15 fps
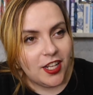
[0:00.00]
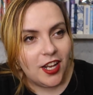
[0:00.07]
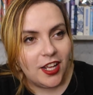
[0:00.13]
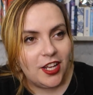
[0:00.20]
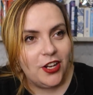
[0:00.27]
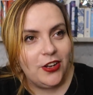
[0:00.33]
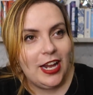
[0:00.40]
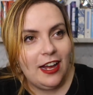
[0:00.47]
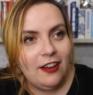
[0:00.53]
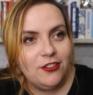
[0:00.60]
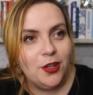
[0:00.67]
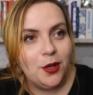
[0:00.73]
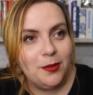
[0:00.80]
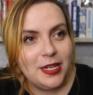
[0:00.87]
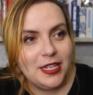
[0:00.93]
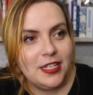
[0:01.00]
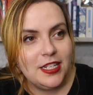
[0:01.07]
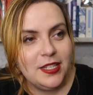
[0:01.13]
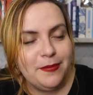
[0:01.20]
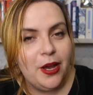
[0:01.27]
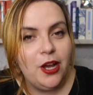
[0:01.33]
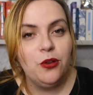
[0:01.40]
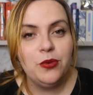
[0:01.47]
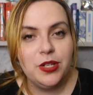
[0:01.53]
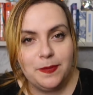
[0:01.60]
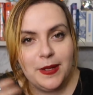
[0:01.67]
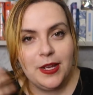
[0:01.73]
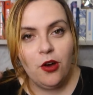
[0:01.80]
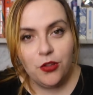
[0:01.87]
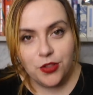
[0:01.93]
Like, I don't have diabetes, but I'll always
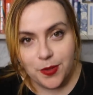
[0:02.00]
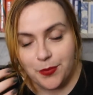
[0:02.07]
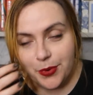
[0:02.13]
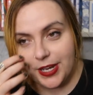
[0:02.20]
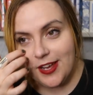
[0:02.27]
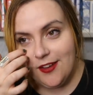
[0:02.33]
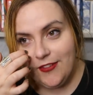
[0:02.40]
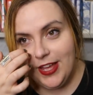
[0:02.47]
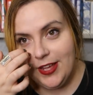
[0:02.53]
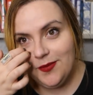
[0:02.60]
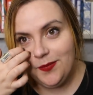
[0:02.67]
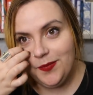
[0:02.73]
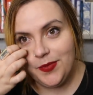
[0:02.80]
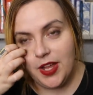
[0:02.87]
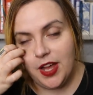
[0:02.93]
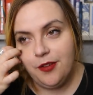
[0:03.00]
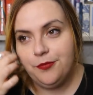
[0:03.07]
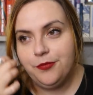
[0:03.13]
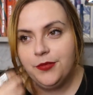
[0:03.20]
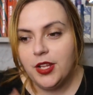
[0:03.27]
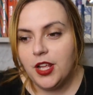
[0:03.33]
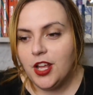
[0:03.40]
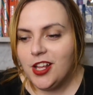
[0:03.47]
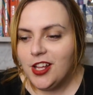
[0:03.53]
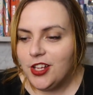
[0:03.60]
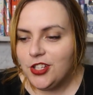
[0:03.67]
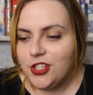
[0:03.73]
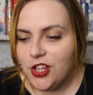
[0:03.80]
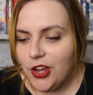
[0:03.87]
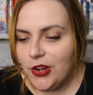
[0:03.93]
be on the brink of it.
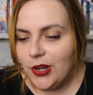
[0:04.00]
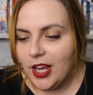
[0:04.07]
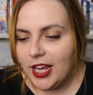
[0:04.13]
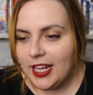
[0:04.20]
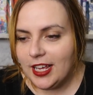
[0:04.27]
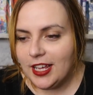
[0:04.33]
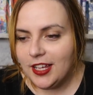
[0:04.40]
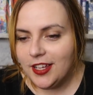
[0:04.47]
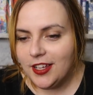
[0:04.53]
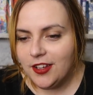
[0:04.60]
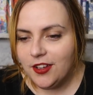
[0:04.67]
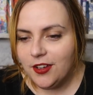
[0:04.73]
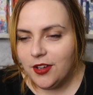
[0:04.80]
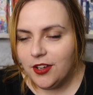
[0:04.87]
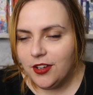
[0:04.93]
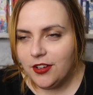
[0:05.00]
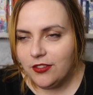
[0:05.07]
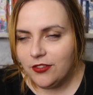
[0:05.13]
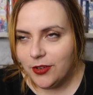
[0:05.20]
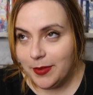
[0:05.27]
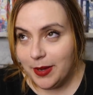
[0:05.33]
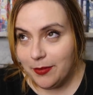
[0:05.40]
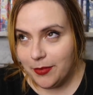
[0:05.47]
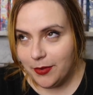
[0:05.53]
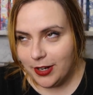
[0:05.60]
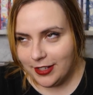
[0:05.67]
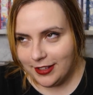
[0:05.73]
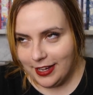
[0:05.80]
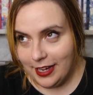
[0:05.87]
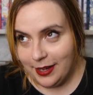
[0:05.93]
So, like,
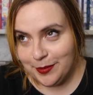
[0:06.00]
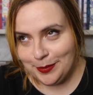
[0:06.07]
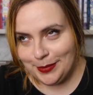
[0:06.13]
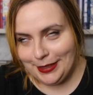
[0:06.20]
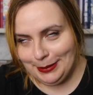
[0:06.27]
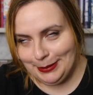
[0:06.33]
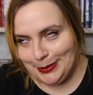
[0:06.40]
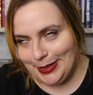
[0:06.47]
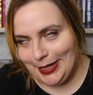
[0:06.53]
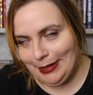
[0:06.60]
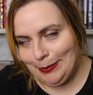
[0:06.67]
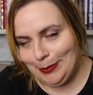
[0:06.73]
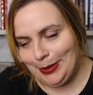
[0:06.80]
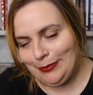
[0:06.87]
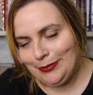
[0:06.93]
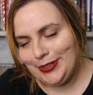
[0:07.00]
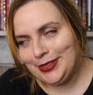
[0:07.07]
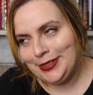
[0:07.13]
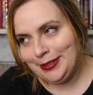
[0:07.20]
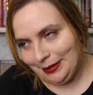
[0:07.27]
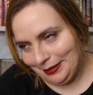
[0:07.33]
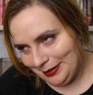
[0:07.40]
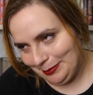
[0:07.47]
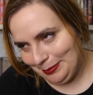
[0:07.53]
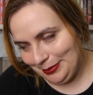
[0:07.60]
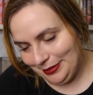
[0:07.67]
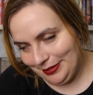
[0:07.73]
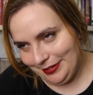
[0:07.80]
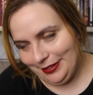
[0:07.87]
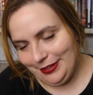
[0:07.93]
remembering that and being aware and being very
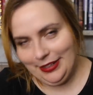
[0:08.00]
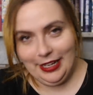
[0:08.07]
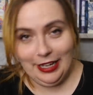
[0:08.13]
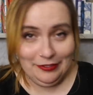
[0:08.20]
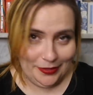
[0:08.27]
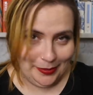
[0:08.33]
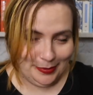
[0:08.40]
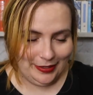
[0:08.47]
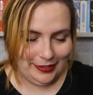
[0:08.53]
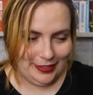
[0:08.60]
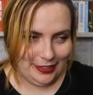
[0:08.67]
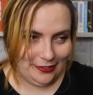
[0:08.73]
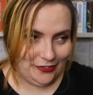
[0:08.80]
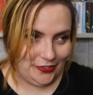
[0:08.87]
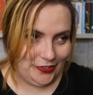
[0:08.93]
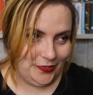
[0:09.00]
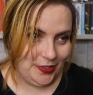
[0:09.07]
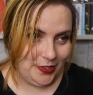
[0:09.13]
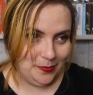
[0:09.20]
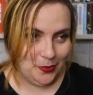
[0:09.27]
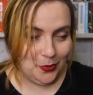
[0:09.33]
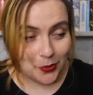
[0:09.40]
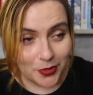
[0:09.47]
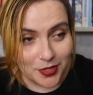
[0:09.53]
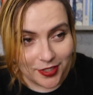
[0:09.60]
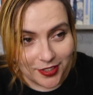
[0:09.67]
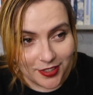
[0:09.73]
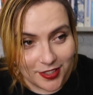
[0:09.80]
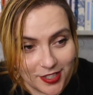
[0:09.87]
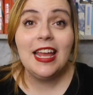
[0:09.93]
sensible and looking after myself is very
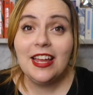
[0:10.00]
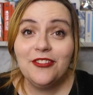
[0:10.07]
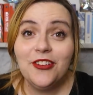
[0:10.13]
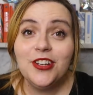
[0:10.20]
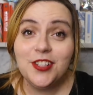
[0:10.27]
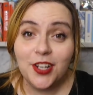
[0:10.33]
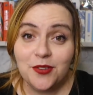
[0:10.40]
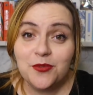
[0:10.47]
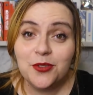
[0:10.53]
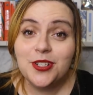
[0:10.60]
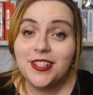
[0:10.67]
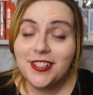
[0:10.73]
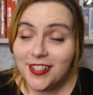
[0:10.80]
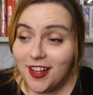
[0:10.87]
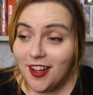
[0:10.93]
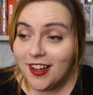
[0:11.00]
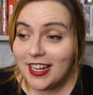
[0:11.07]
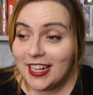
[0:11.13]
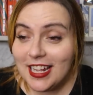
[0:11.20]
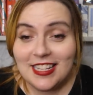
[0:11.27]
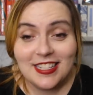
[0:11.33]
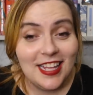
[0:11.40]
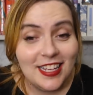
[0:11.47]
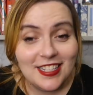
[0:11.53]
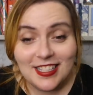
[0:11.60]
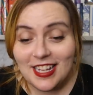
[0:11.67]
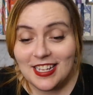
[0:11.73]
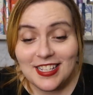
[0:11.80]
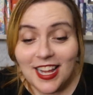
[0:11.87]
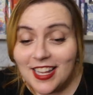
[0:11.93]
important if I don't want to die. Is
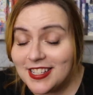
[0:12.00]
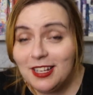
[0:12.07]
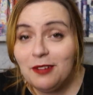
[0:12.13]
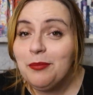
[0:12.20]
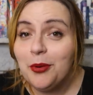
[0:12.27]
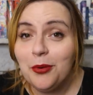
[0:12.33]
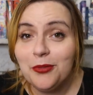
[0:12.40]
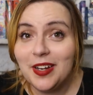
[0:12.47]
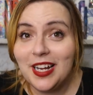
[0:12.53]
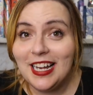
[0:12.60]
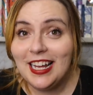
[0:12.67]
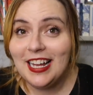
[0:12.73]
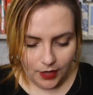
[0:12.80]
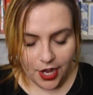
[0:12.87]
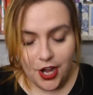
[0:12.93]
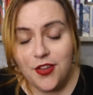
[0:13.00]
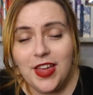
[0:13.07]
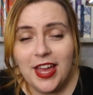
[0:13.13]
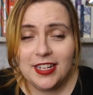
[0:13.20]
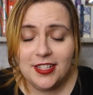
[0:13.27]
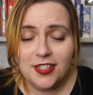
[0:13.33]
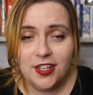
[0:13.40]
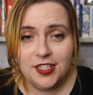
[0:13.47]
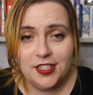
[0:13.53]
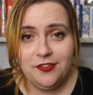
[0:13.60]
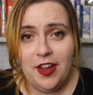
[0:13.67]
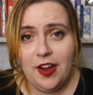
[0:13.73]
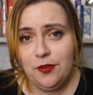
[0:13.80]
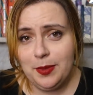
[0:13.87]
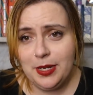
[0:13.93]
that simple, really? I know that exercising
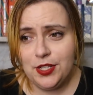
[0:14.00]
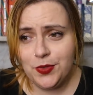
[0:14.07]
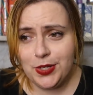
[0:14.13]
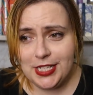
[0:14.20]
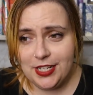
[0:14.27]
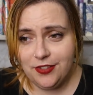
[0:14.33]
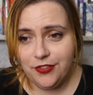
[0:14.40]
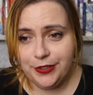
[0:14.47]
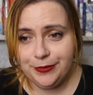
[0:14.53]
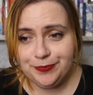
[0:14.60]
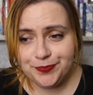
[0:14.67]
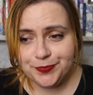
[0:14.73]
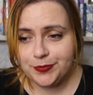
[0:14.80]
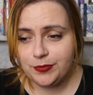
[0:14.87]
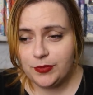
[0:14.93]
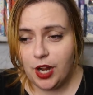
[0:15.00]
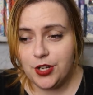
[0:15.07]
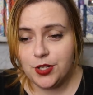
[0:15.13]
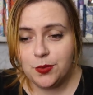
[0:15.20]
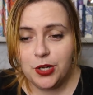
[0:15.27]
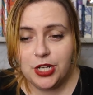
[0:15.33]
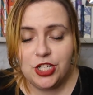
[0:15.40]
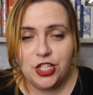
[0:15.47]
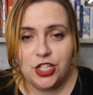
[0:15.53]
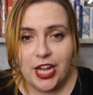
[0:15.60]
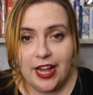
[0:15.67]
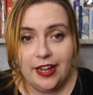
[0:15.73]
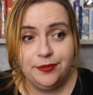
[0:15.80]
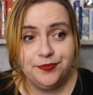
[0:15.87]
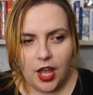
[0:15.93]
for everybody is really different. I just wanted to
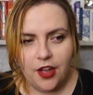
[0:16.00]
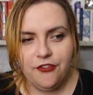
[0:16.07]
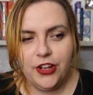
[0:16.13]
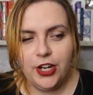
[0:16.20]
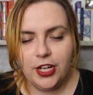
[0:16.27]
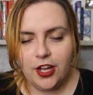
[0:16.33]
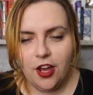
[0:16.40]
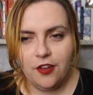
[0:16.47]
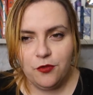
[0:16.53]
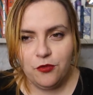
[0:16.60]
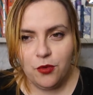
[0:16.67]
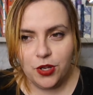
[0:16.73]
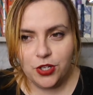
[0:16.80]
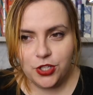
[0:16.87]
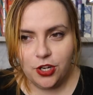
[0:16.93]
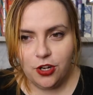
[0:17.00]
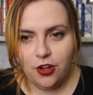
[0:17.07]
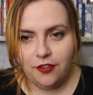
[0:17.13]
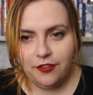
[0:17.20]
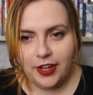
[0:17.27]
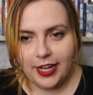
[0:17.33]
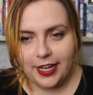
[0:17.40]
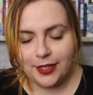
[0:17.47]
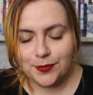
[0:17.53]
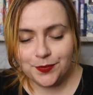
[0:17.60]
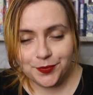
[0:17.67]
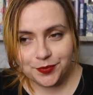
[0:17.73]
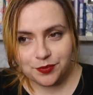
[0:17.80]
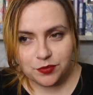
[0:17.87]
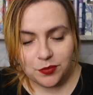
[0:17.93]
share. I feel like I've watched a lot of, like,
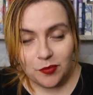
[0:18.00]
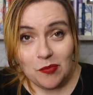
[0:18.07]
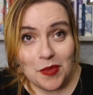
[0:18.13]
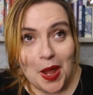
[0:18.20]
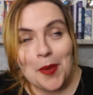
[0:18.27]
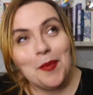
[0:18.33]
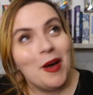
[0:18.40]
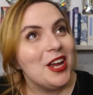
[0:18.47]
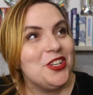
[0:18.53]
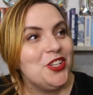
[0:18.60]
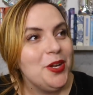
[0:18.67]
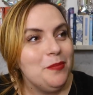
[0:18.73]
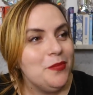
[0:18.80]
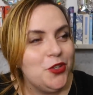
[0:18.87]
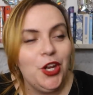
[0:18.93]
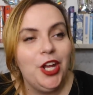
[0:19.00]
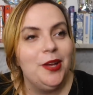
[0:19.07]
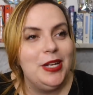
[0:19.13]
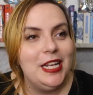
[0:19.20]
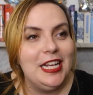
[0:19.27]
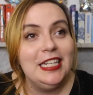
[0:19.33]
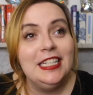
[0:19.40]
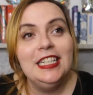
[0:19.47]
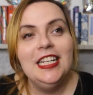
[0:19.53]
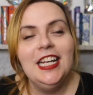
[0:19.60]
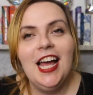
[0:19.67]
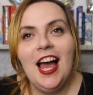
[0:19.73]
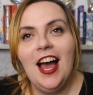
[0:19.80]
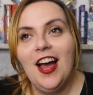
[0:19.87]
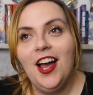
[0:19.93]
my gym journey
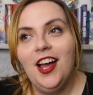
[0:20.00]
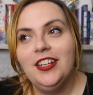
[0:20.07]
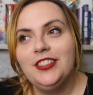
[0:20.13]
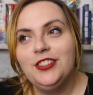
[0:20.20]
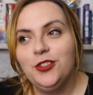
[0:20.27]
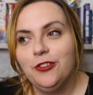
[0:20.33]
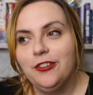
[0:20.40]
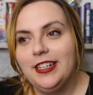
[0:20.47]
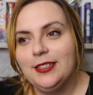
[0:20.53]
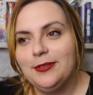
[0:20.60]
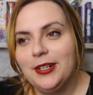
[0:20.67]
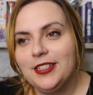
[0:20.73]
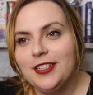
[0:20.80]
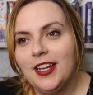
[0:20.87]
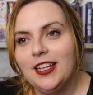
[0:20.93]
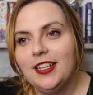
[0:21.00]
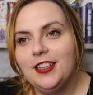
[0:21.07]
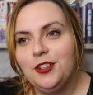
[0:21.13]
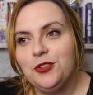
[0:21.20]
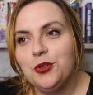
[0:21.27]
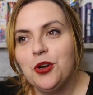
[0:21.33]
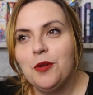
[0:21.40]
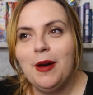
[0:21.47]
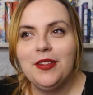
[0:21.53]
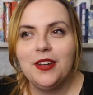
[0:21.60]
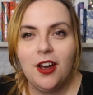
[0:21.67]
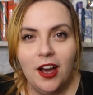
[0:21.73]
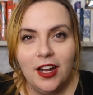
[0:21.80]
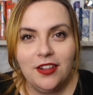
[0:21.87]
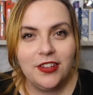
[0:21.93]
stories where it's, like, you talk about the
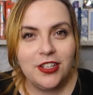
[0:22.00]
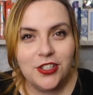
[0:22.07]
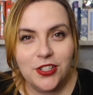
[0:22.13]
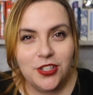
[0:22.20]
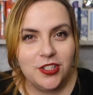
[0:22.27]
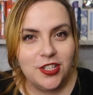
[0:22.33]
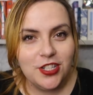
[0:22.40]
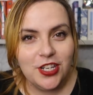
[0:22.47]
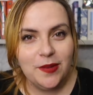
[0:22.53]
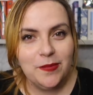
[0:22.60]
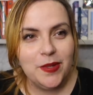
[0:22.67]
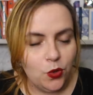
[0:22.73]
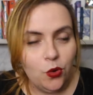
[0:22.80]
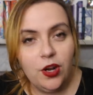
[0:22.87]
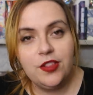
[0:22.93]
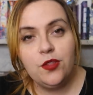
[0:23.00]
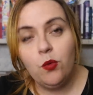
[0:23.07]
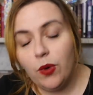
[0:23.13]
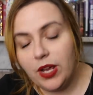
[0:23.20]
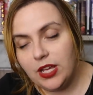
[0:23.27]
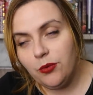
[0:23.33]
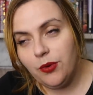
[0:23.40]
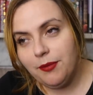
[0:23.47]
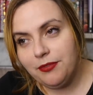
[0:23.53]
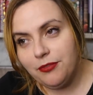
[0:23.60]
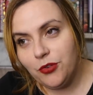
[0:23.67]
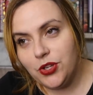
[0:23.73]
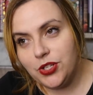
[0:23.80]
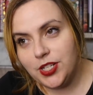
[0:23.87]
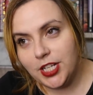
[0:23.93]
kind of things you do in the gym or, like, the weight you were
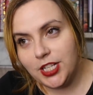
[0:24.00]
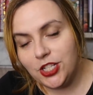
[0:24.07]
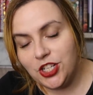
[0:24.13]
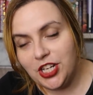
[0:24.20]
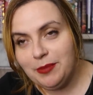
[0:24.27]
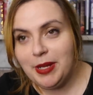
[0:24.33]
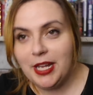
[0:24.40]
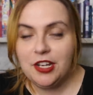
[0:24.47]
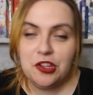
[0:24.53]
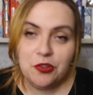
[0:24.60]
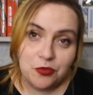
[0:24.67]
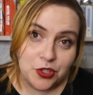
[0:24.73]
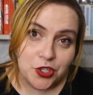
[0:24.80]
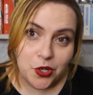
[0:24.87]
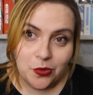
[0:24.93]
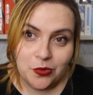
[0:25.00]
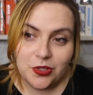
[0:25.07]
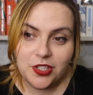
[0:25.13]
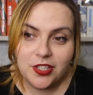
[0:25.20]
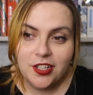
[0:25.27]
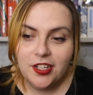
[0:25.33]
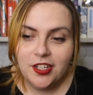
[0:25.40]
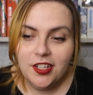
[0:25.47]
before you start the gym and the results.